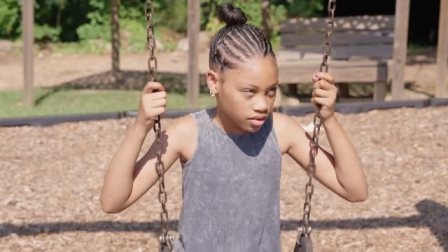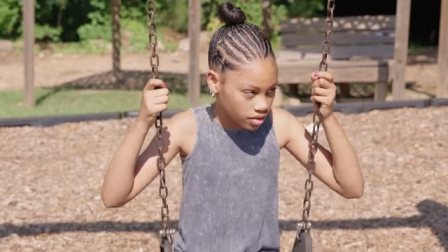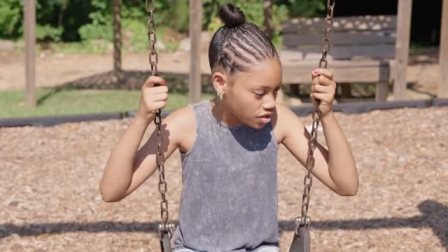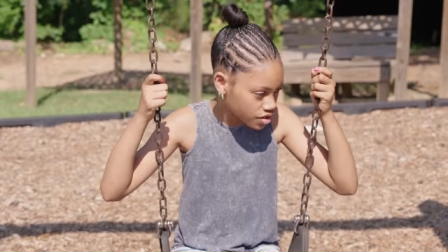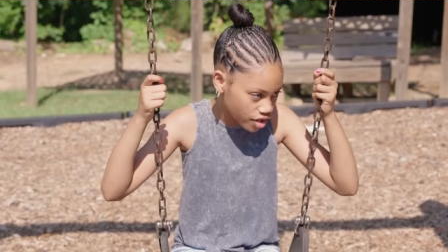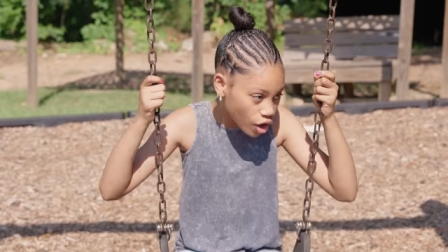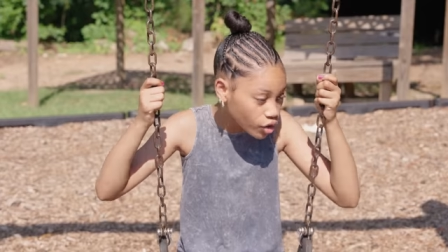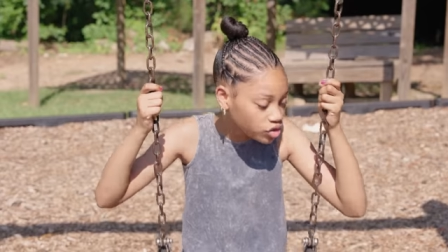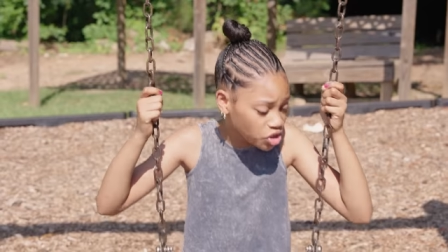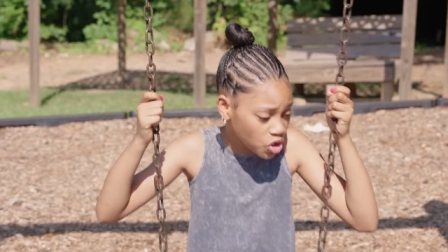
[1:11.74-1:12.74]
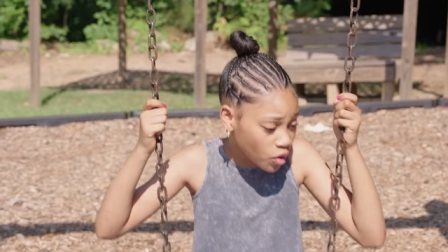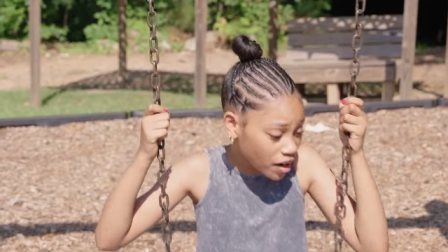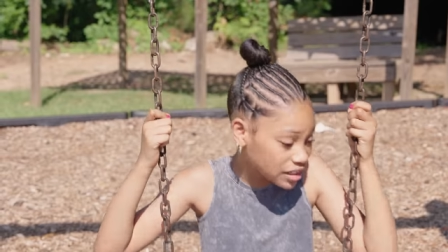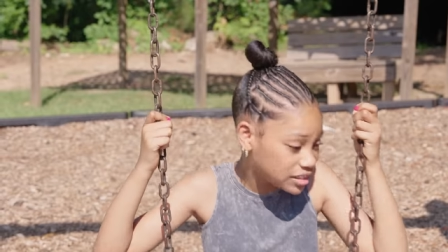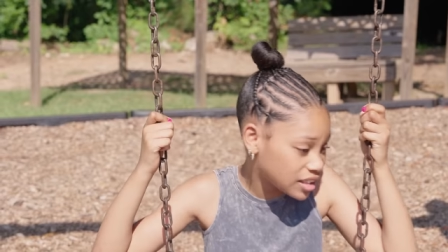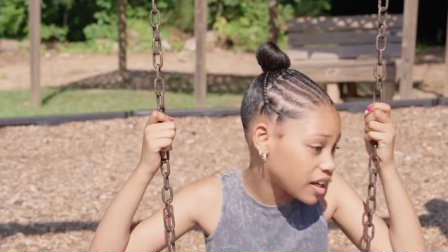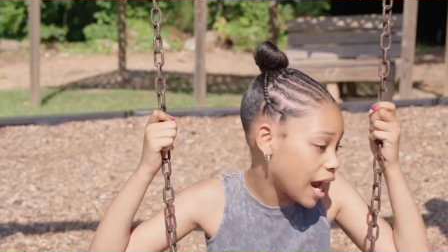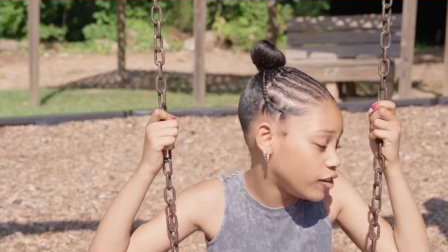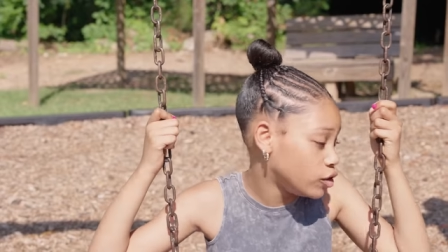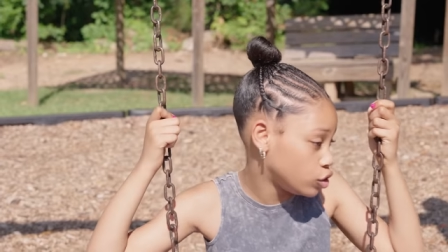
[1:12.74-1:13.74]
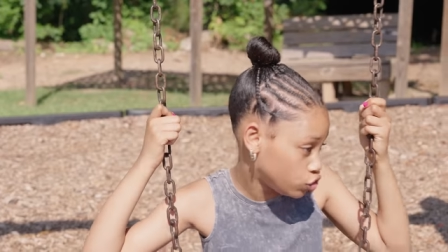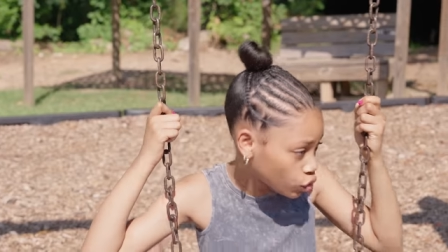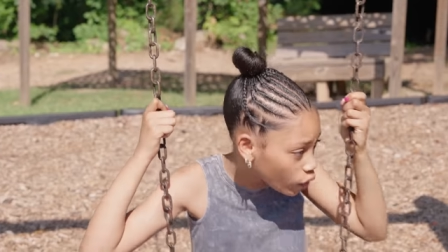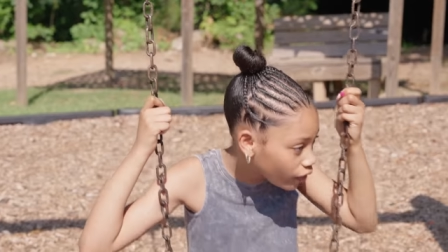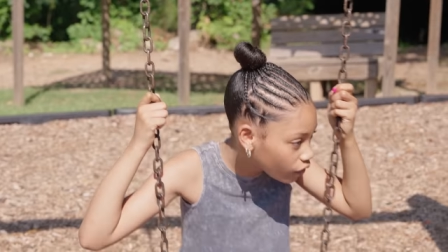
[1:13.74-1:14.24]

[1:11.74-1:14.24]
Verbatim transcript: No, you already said how you truly